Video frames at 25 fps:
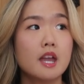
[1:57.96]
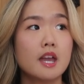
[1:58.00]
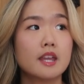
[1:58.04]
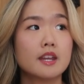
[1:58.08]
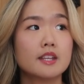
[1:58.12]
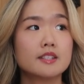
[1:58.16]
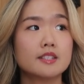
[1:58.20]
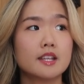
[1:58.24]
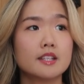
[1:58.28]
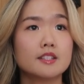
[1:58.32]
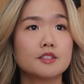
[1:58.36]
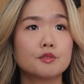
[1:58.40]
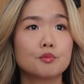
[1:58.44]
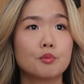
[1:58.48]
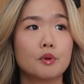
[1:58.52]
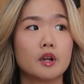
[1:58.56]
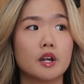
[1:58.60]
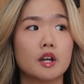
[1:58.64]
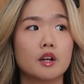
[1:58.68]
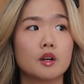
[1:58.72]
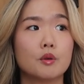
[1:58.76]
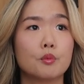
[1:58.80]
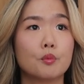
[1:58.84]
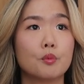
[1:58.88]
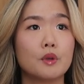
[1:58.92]
in a sense
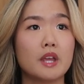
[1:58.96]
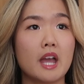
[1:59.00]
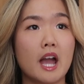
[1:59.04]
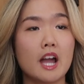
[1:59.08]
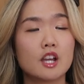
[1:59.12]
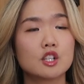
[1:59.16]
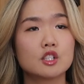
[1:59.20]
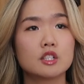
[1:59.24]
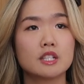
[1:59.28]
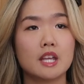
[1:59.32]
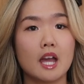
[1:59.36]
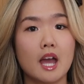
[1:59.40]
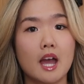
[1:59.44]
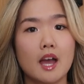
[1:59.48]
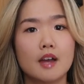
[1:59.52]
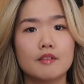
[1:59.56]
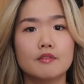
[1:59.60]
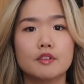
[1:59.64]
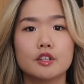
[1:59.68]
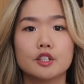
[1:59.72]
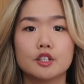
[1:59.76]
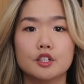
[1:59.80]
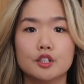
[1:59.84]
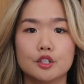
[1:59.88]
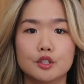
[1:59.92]
where we actually
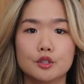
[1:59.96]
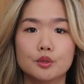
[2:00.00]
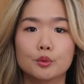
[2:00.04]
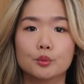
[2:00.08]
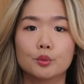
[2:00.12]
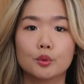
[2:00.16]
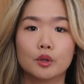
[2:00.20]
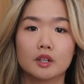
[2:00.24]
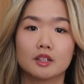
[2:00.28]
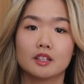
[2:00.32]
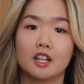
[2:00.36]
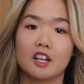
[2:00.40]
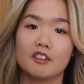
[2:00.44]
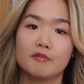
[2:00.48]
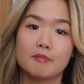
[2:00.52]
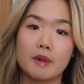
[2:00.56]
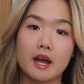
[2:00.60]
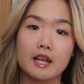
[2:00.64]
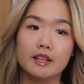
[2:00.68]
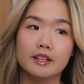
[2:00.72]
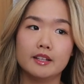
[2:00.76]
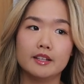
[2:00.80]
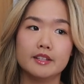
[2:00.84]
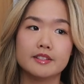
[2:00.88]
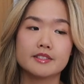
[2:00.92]
have a good work-life
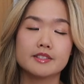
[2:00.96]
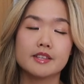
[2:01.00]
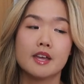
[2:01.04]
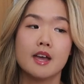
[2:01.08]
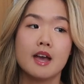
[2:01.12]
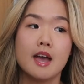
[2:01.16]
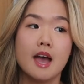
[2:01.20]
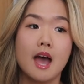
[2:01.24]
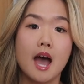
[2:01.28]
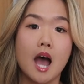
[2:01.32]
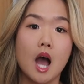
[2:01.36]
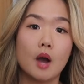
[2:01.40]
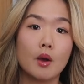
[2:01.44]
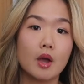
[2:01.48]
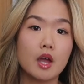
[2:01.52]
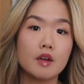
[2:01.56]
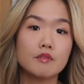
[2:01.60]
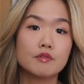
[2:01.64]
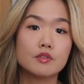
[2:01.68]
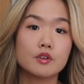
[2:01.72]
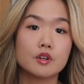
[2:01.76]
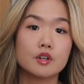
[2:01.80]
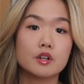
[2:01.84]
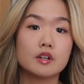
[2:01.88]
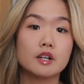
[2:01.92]
balance.
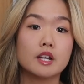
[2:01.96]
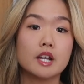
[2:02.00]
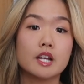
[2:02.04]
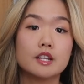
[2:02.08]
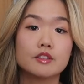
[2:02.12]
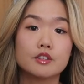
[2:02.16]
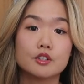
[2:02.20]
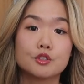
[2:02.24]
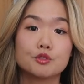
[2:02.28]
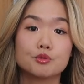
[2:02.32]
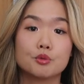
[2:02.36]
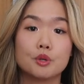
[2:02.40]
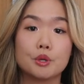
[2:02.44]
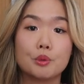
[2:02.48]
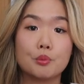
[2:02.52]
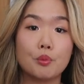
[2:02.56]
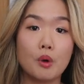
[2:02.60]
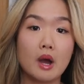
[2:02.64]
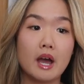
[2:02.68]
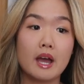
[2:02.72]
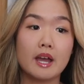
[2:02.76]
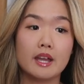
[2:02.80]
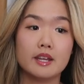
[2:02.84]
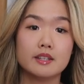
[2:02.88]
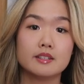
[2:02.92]
However,
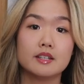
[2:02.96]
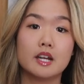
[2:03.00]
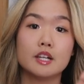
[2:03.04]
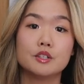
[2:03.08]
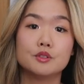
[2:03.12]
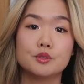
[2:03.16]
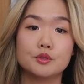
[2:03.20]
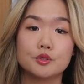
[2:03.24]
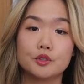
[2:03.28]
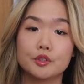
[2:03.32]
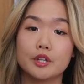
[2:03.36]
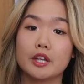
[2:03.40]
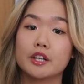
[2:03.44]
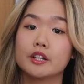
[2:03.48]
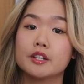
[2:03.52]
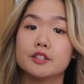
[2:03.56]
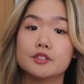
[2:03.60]
industry-wide, I do know that